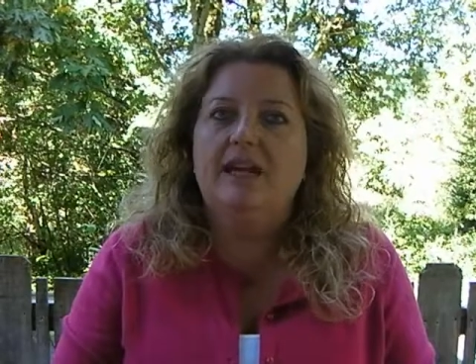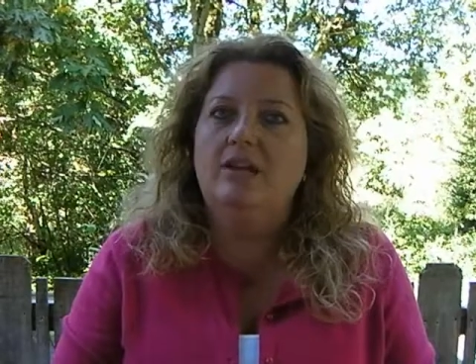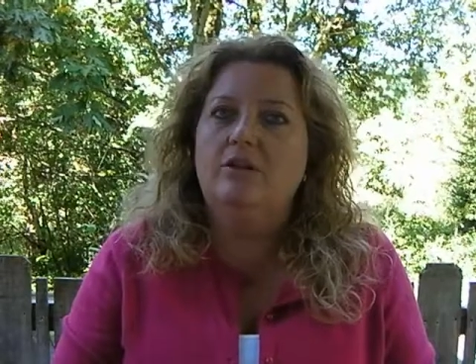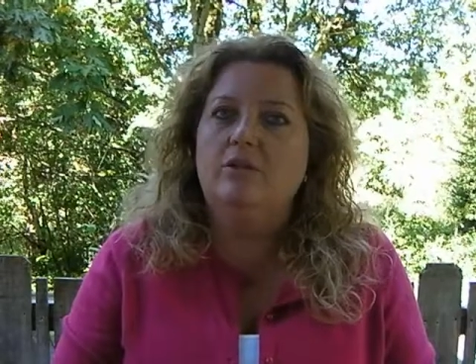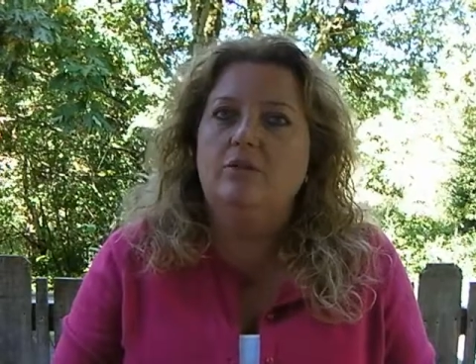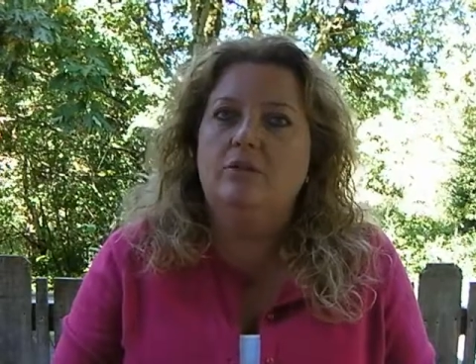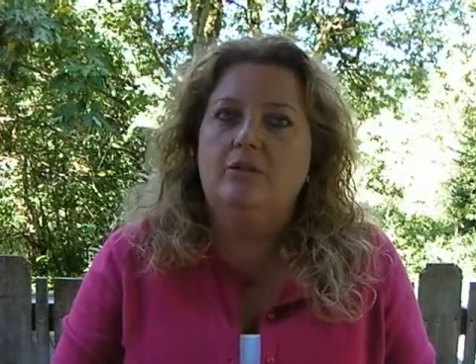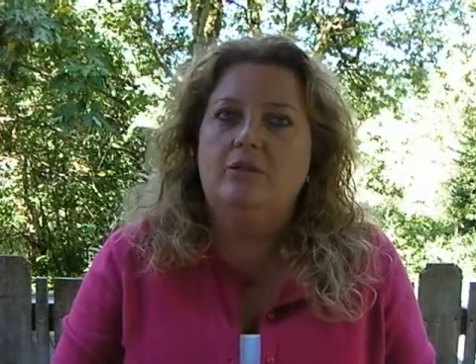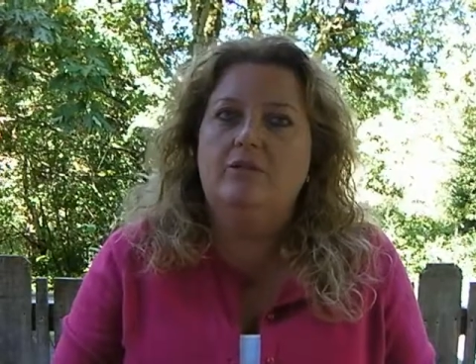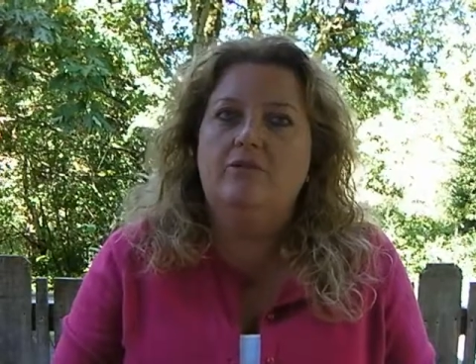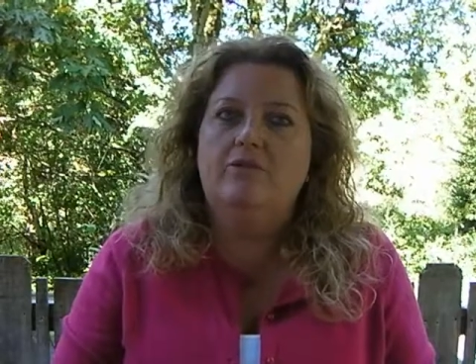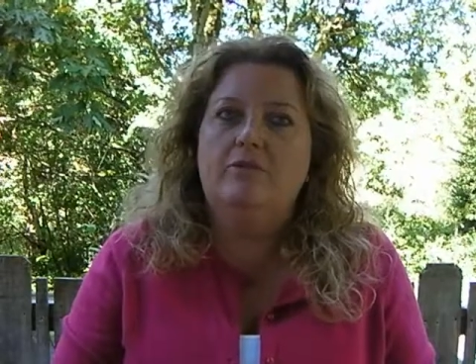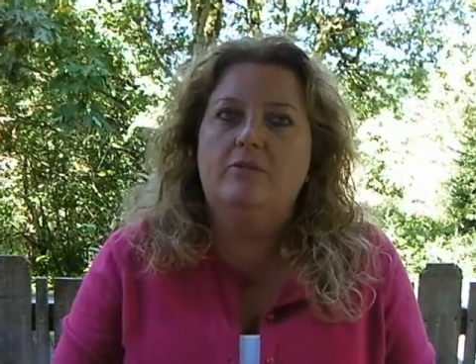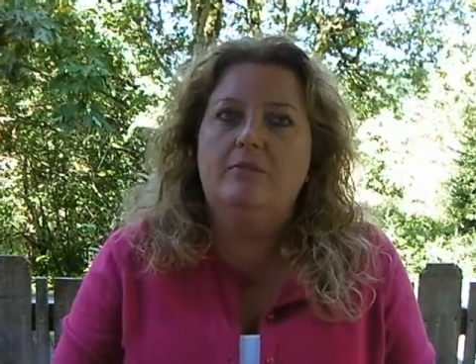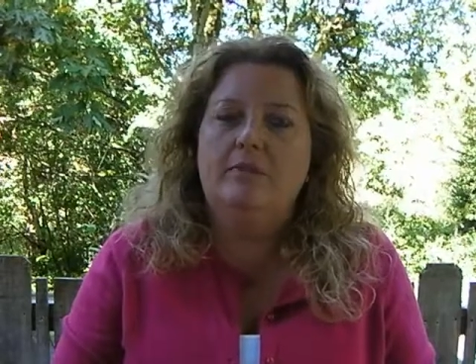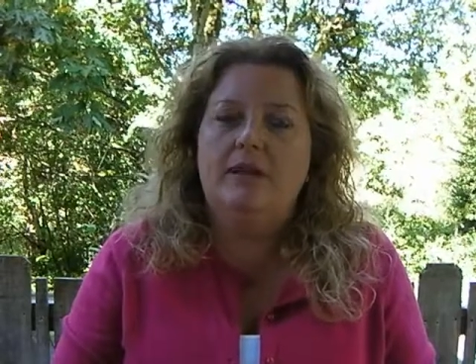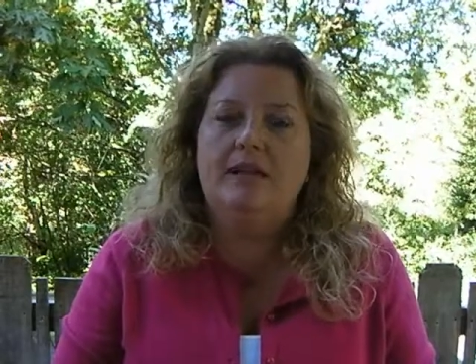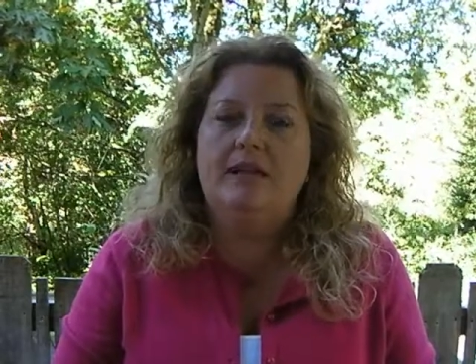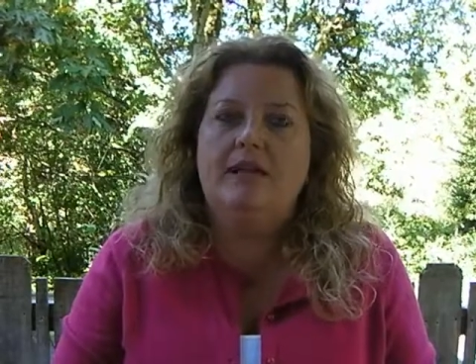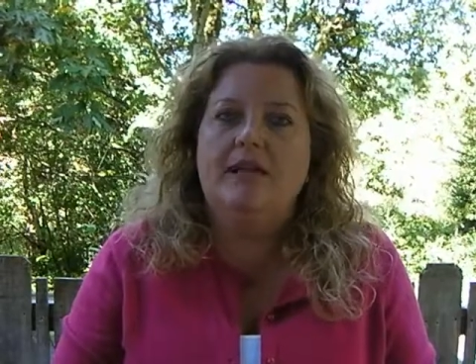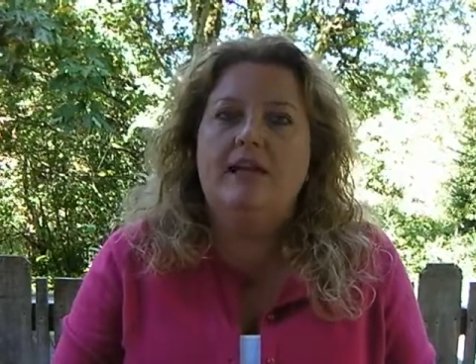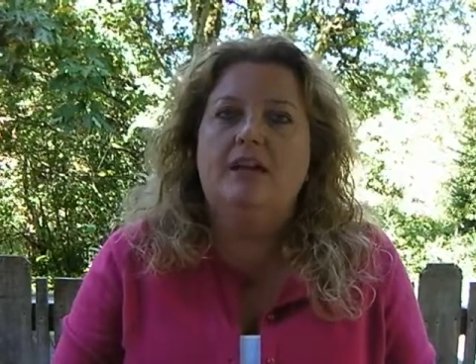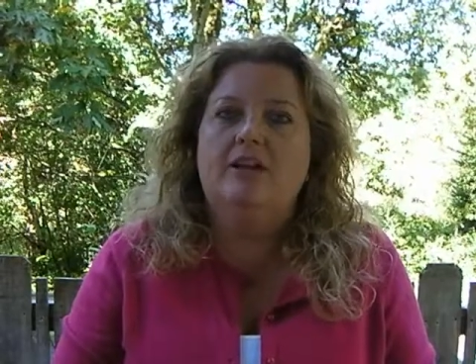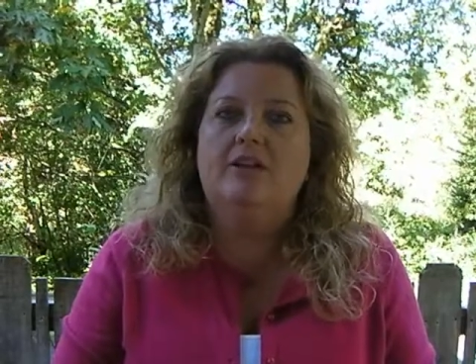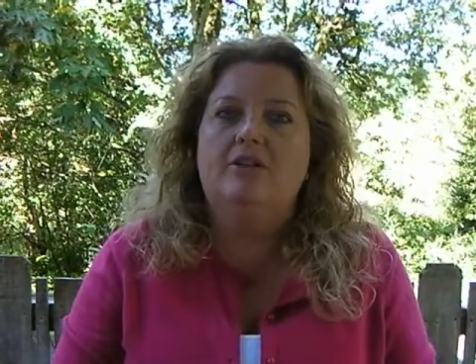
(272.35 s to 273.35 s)
in order for
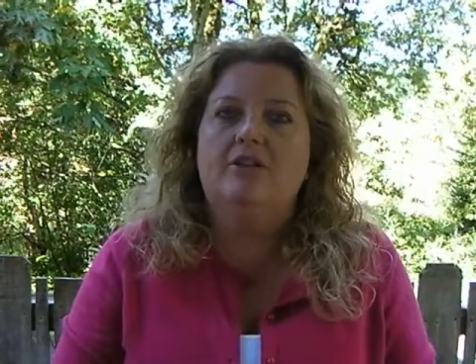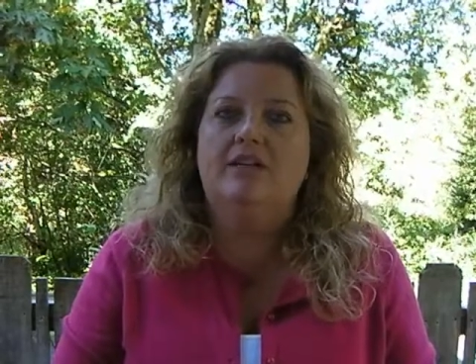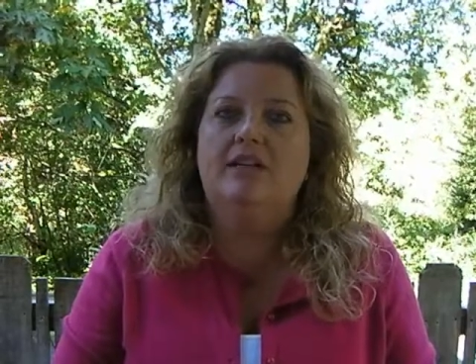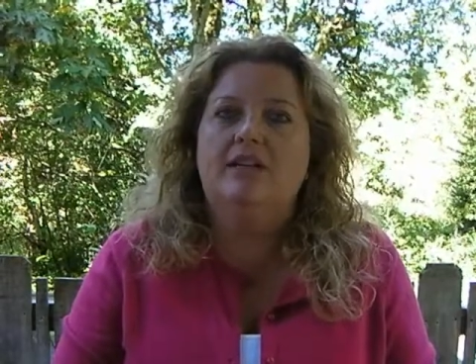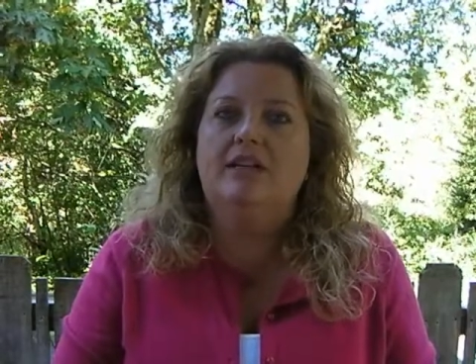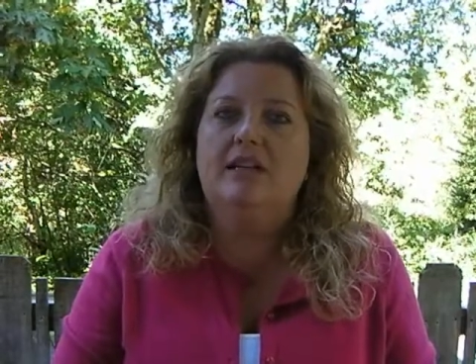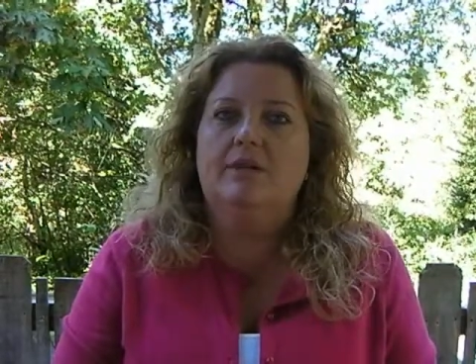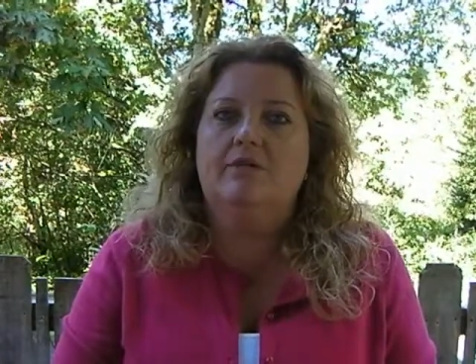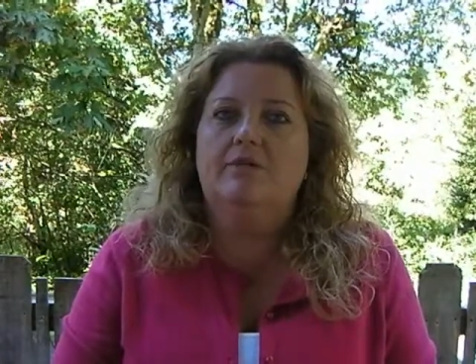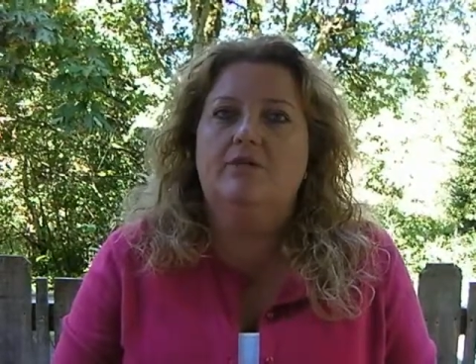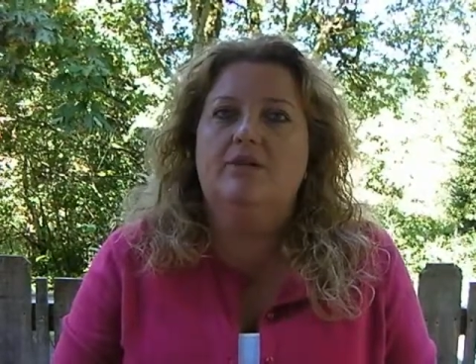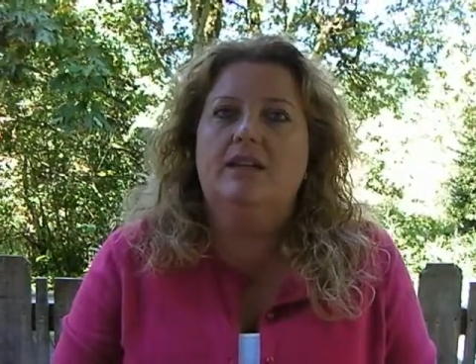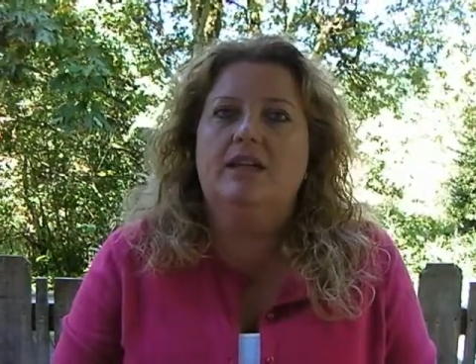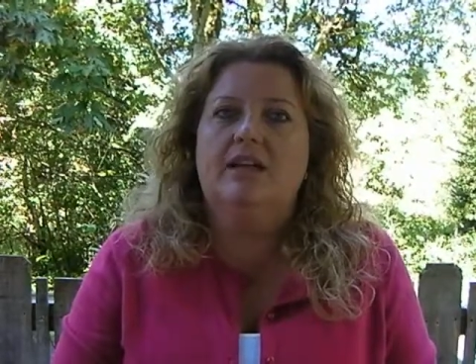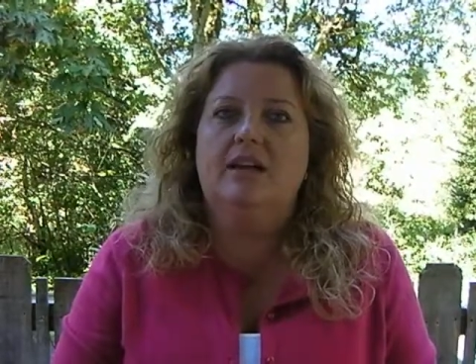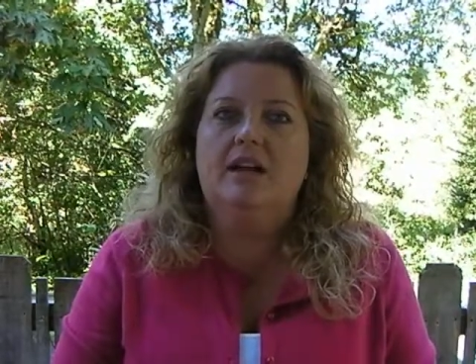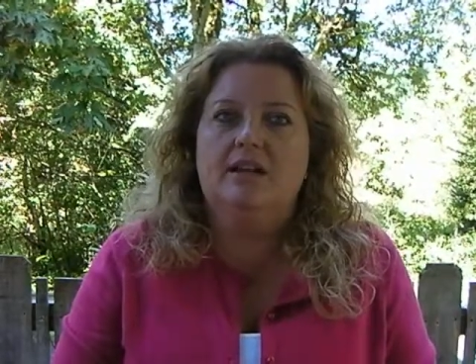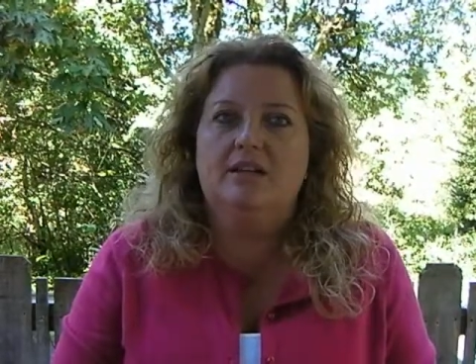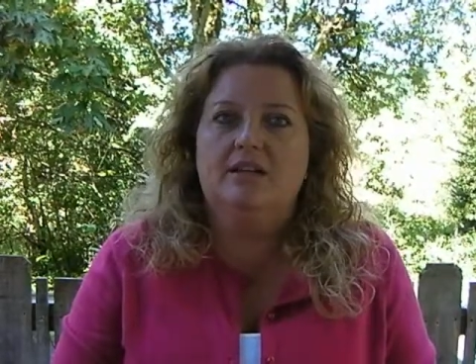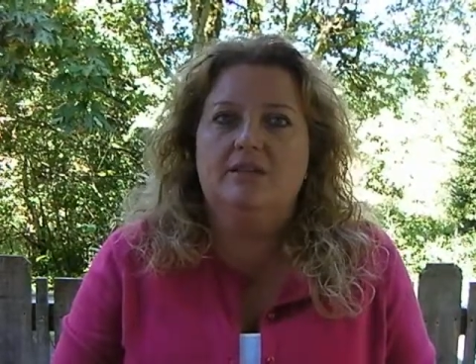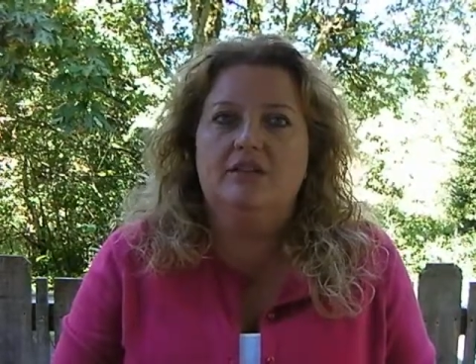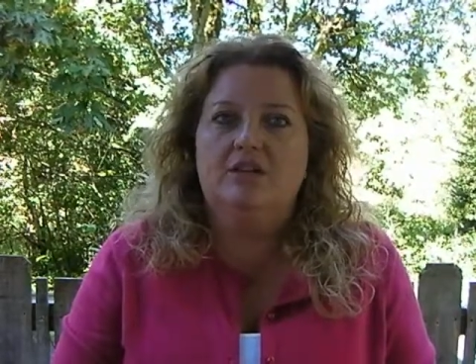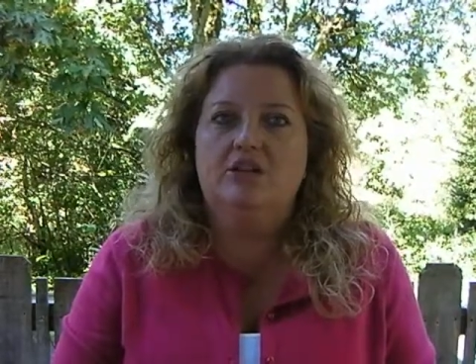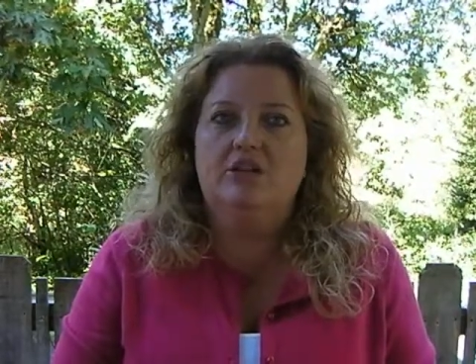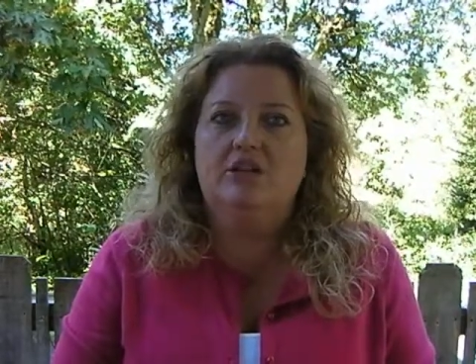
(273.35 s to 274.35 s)
Medicare to cover the
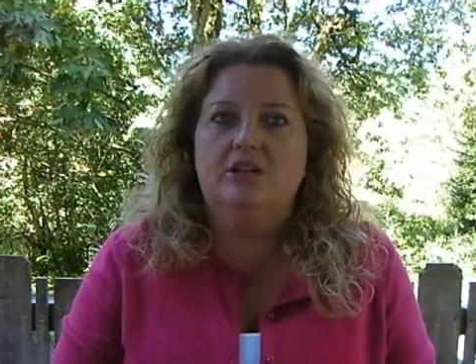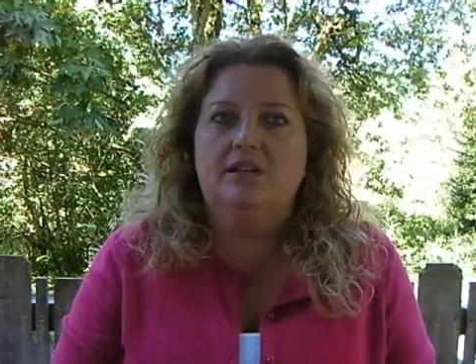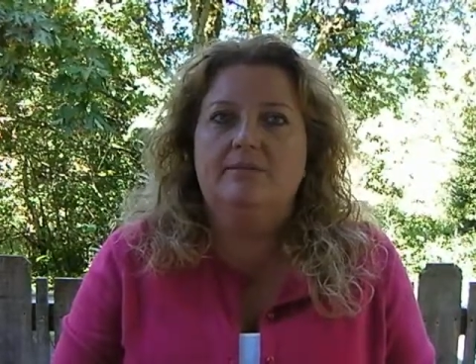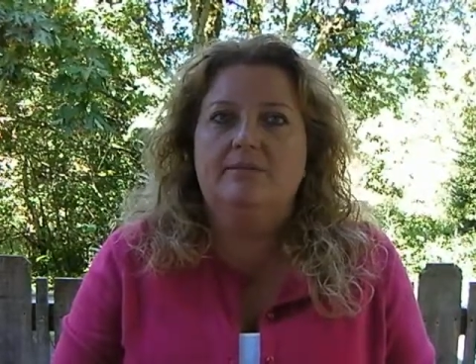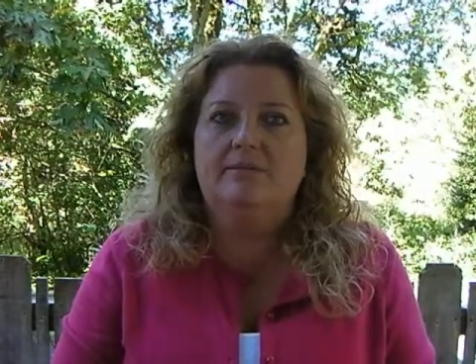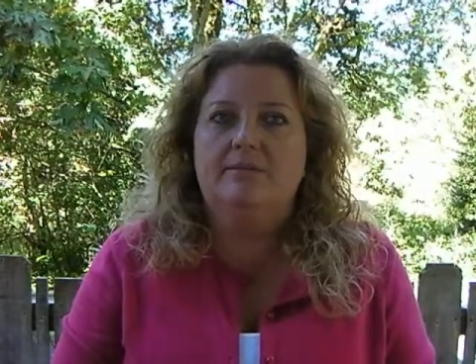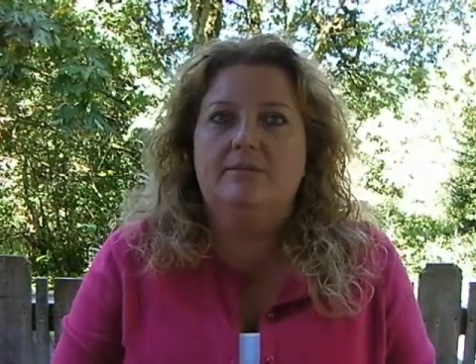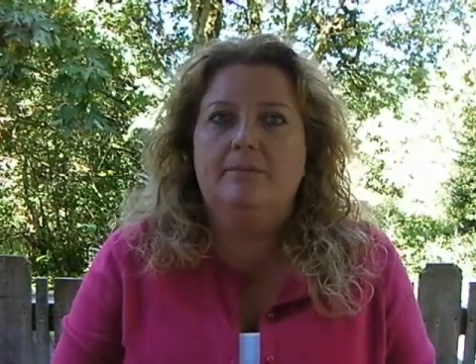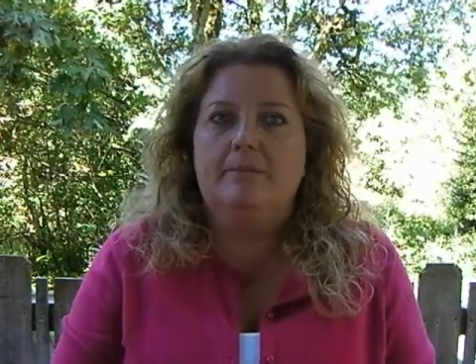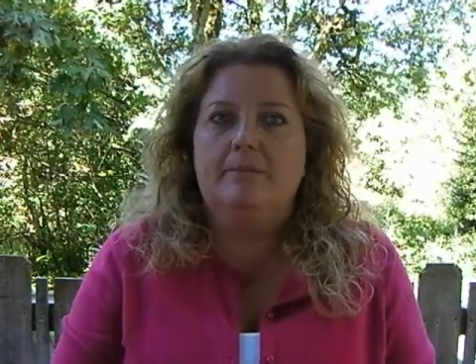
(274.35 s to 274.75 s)
oxygen.